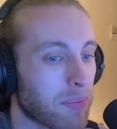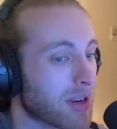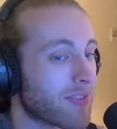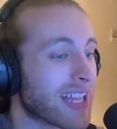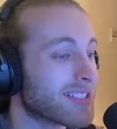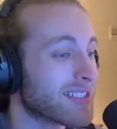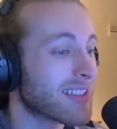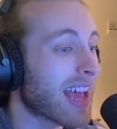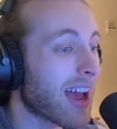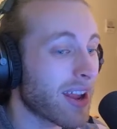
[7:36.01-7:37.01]
But if that's
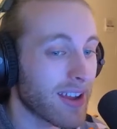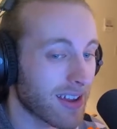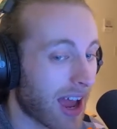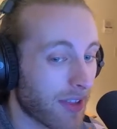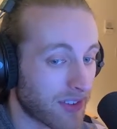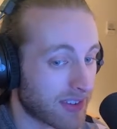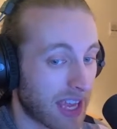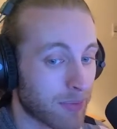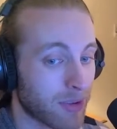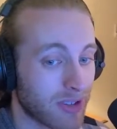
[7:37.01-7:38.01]
just not on the
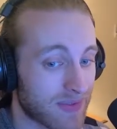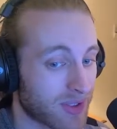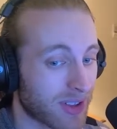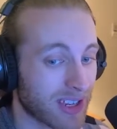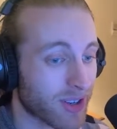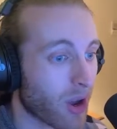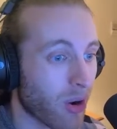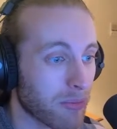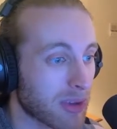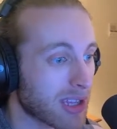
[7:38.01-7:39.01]
table, if they're like,
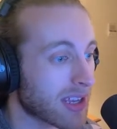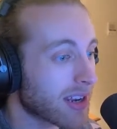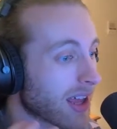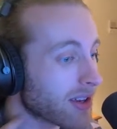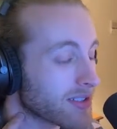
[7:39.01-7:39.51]
no, $1 million,